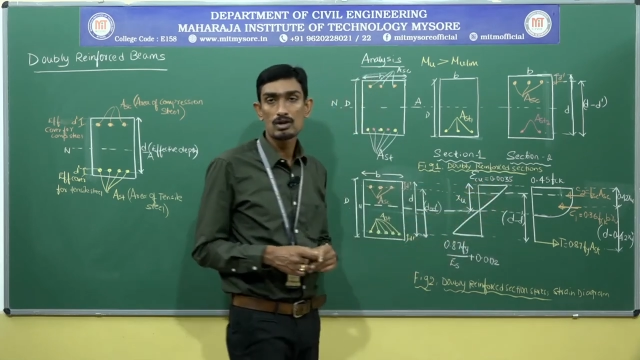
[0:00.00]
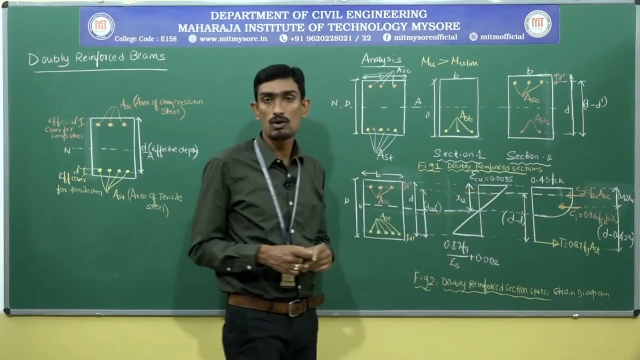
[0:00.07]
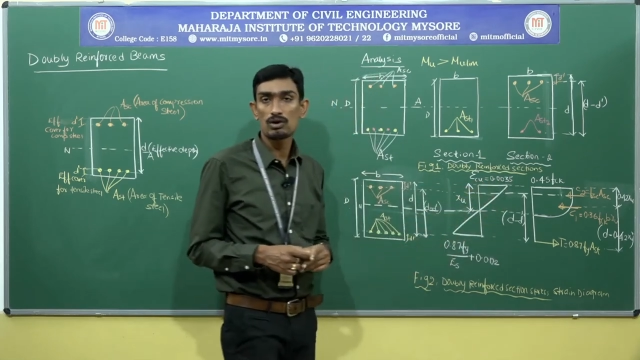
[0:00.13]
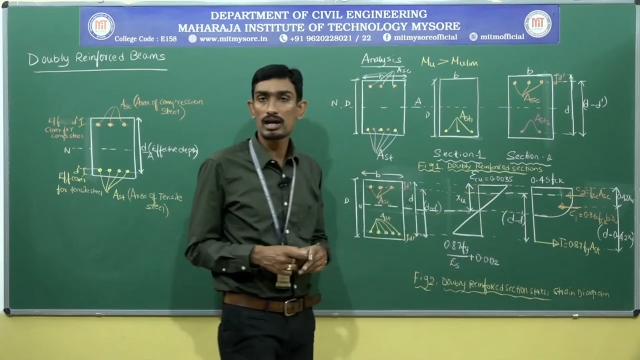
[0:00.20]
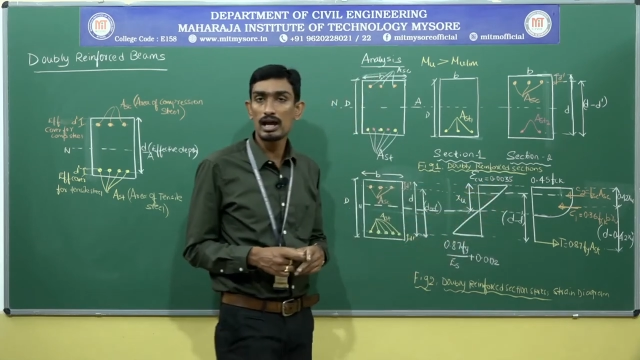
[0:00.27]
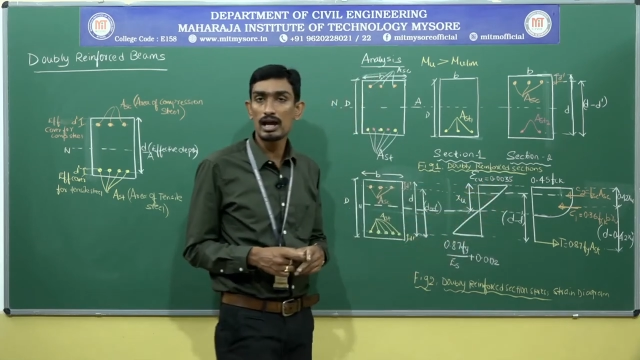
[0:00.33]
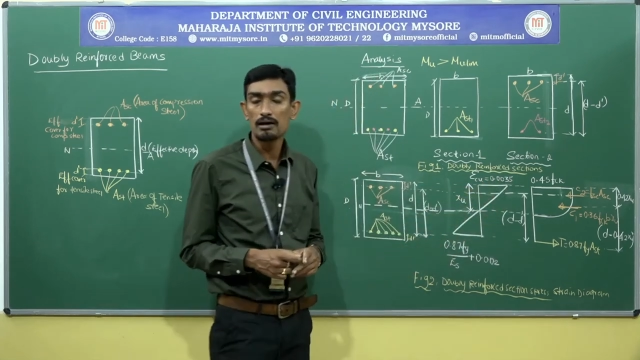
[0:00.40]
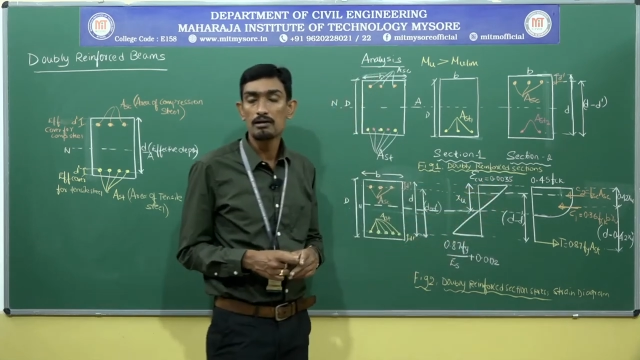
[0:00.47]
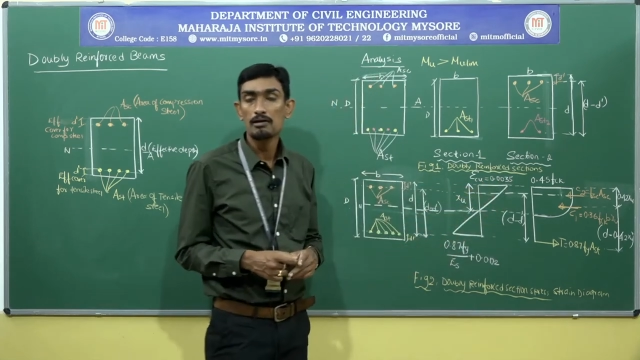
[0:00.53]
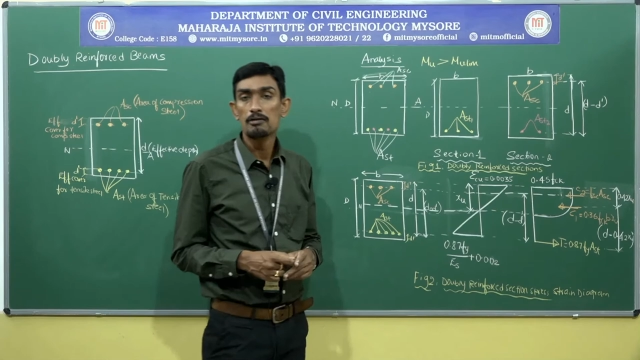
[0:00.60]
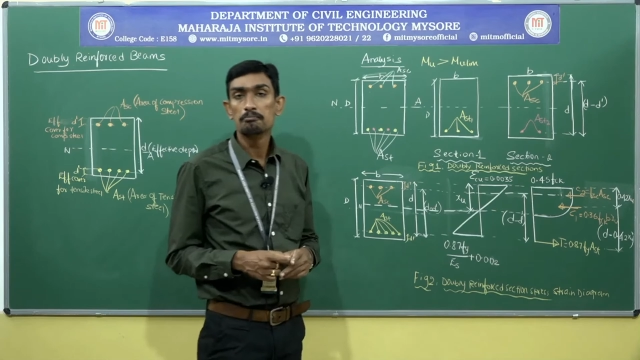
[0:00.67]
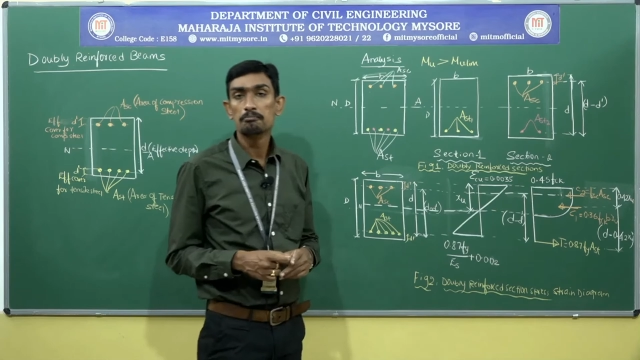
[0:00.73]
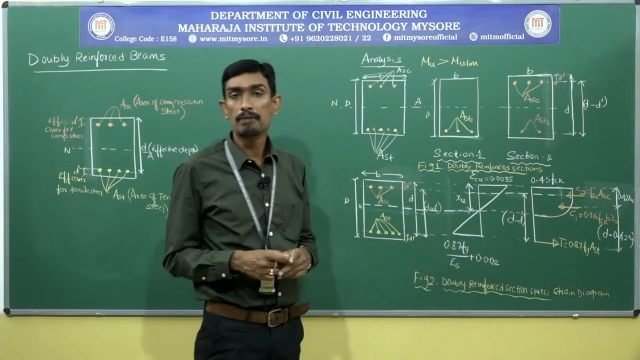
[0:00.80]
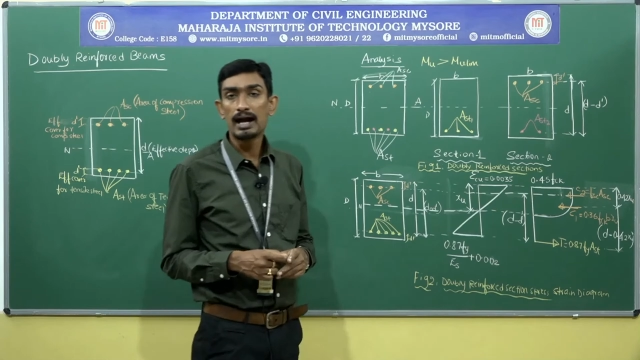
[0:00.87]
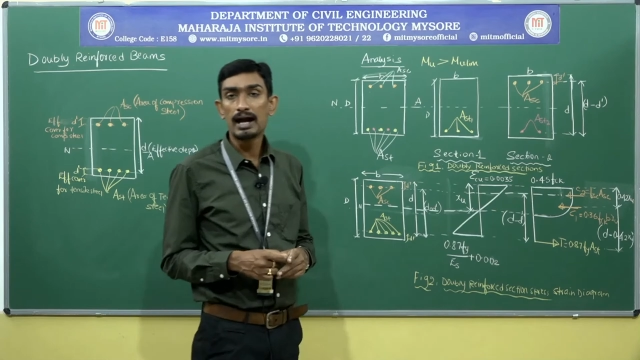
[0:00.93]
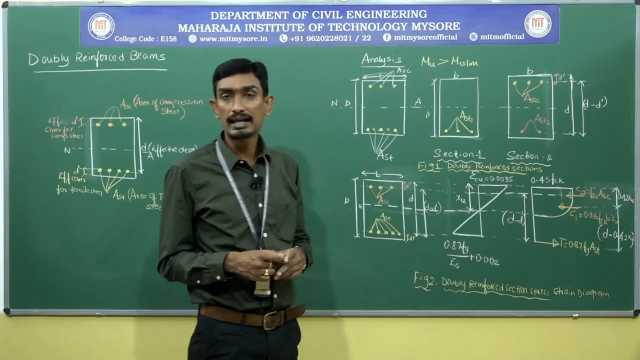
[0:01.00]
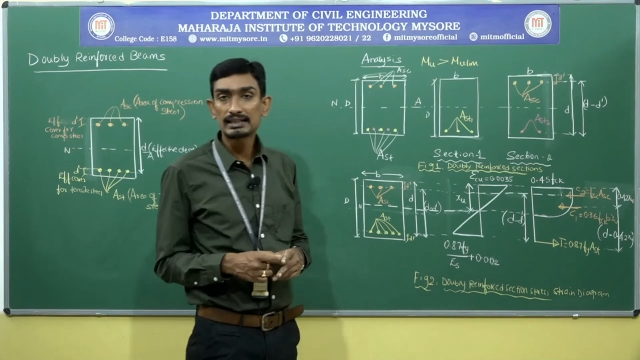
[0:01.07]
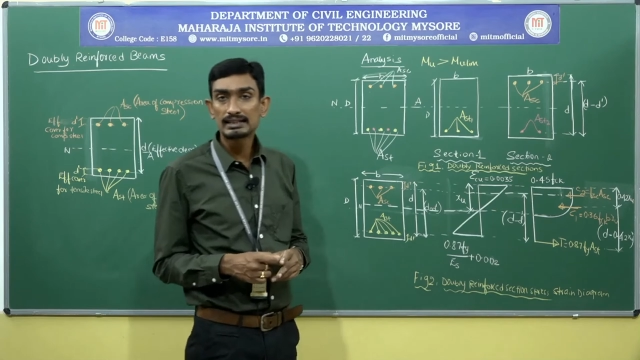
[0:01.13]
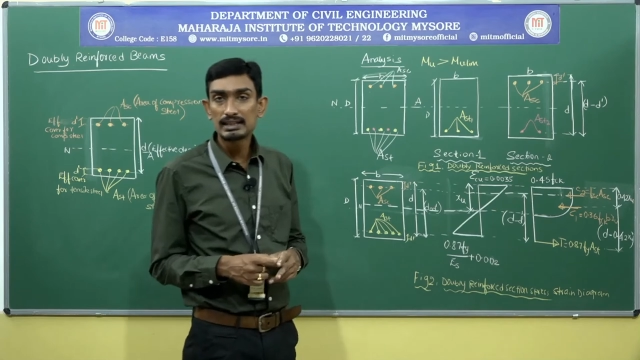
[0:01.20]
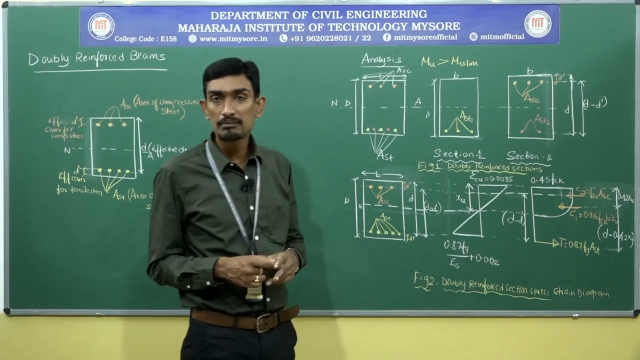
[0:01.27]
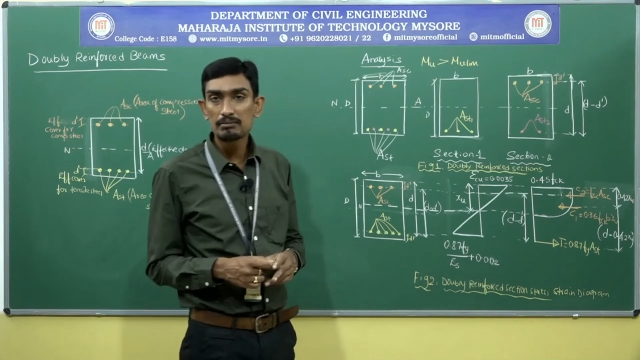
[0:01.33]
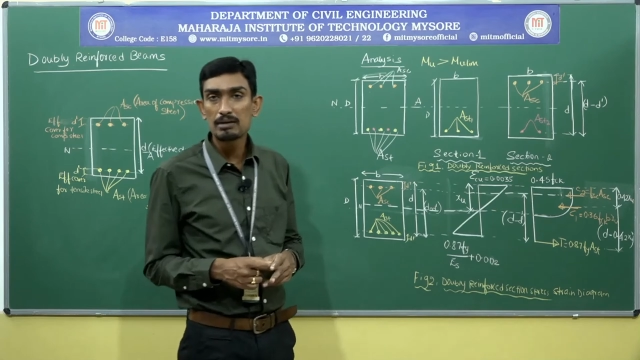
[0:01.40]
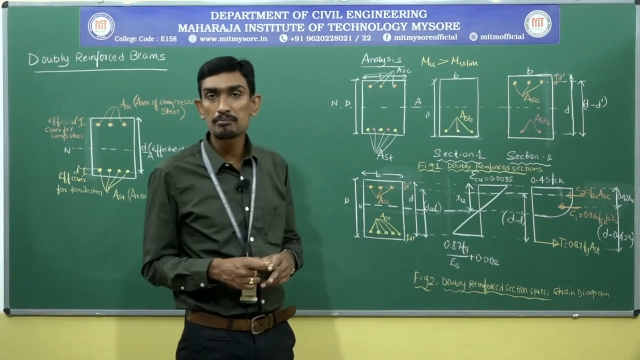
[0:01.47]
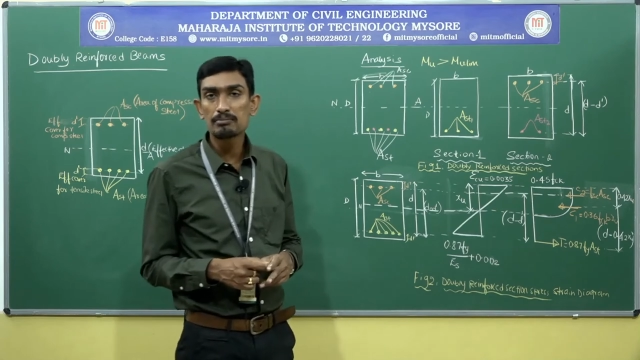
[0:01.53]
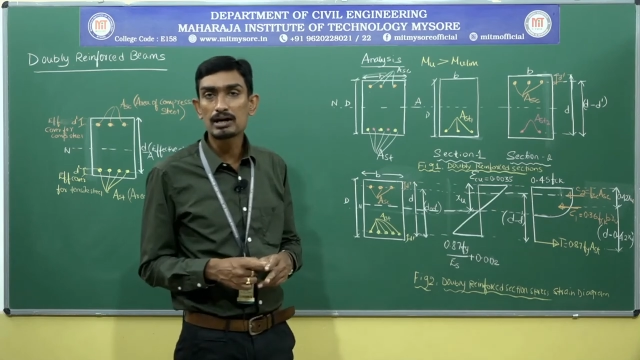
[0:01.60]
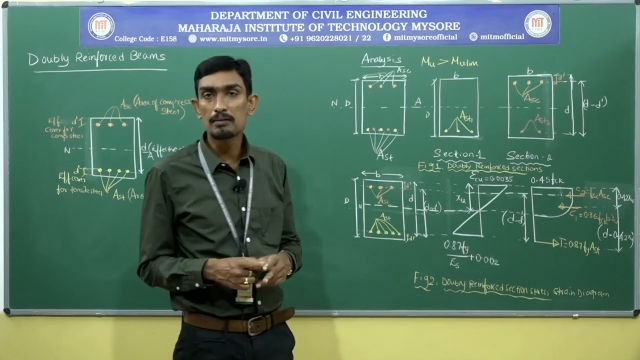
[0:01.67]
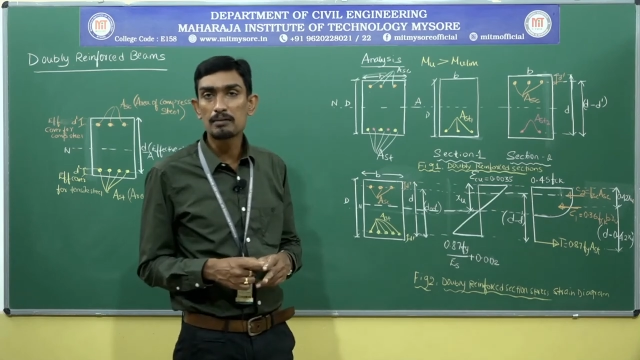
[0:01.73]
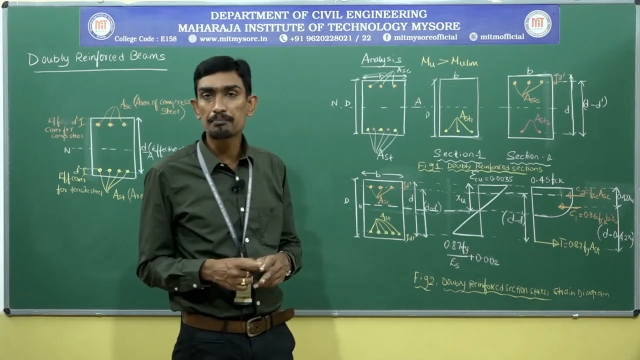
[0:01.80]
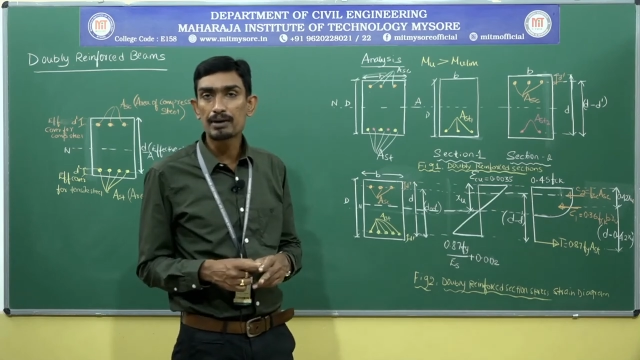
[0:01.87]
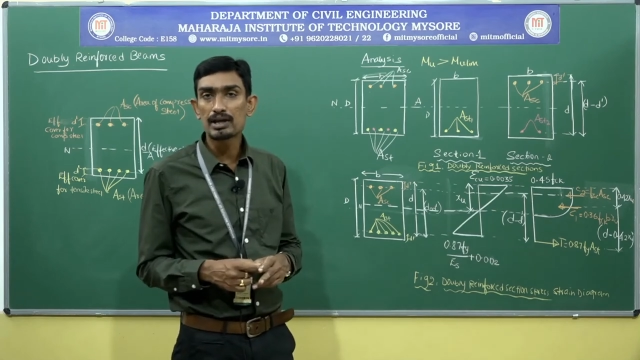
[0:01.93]
Okay, maximum
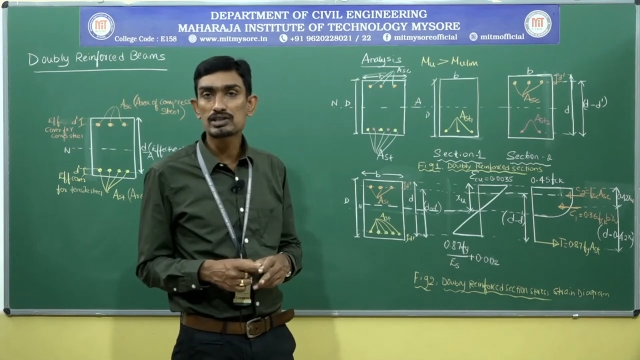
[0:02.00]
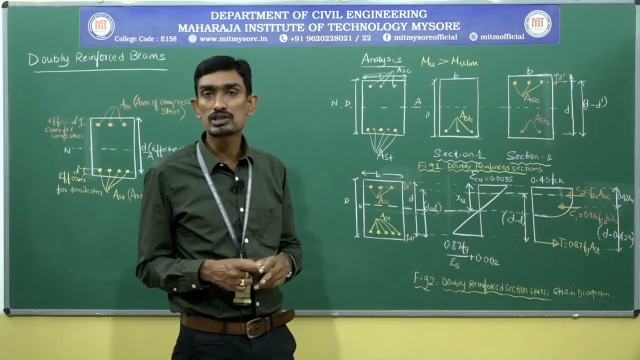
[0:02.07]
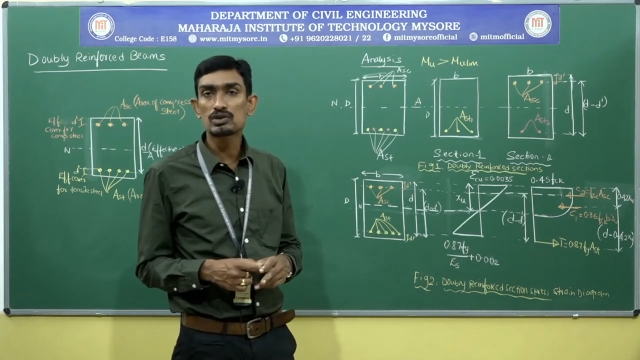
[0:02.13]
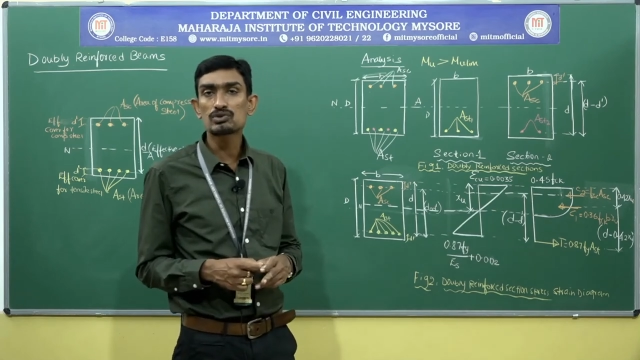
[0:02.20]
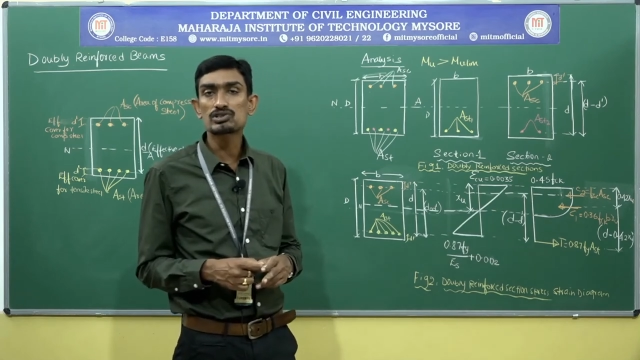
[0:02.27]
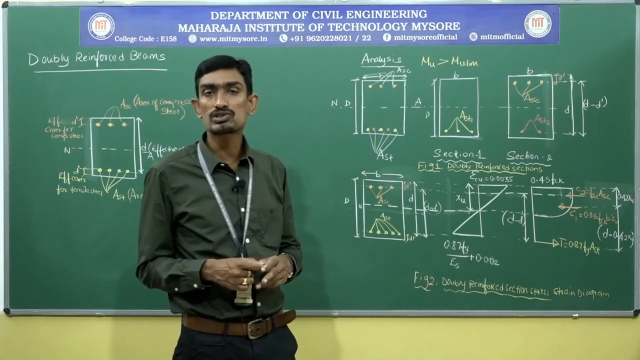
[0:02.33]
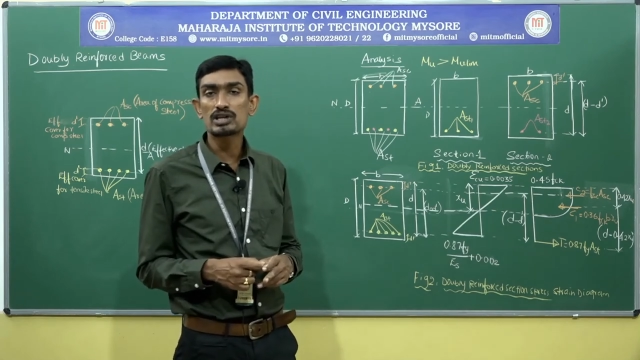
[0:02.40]
compressive